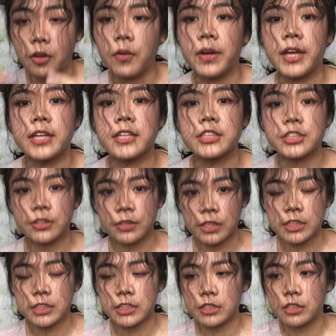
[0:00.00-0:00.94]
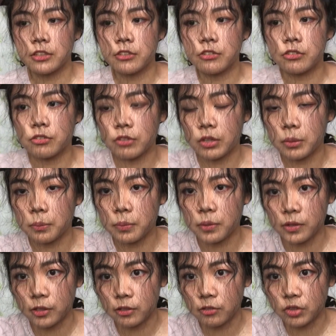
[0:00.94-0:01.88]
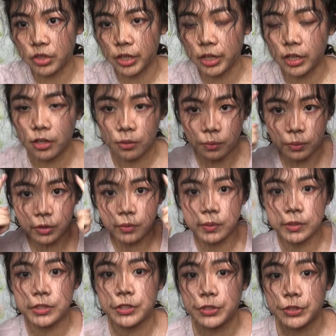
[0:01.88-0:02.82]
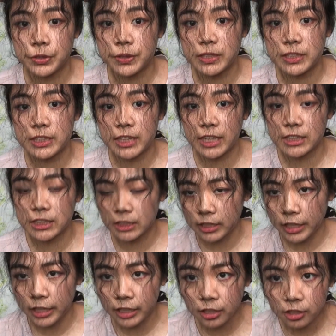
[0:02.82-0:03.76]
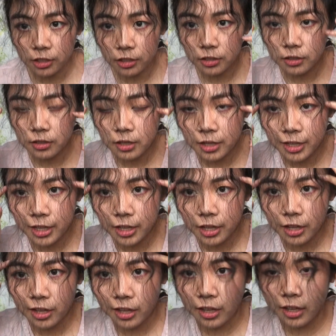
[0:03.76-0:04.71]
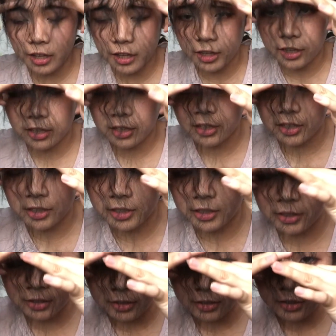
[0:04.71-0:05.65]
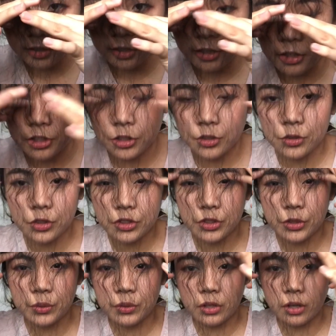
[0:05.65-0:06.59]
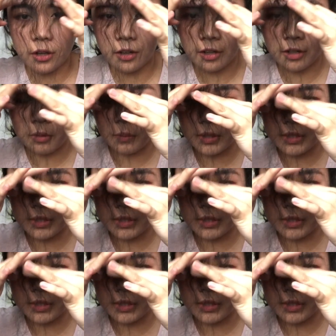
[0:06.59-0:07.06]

Okay, so this is the front part of our hair. We're going to do the sides later, and you do not